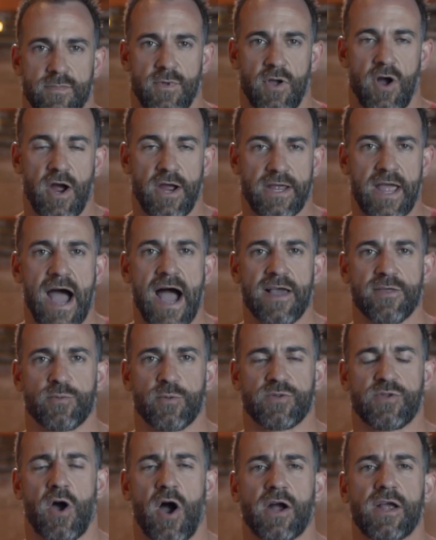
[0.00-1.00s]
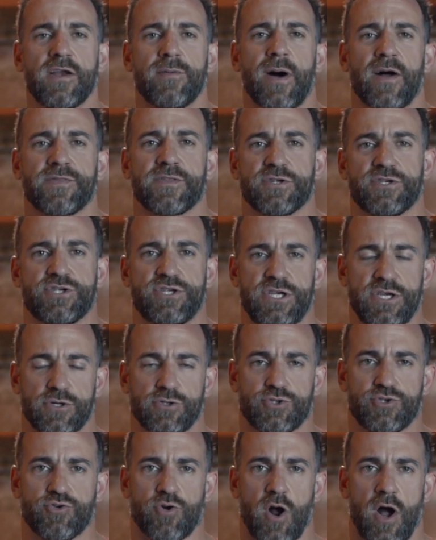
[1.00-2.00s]
All right, guys, we're talking about the
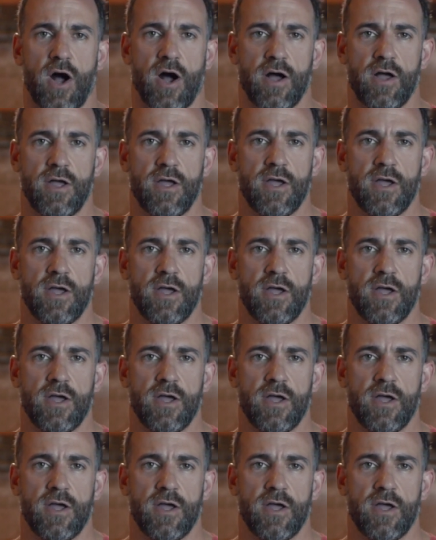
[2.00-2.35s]
shield draw.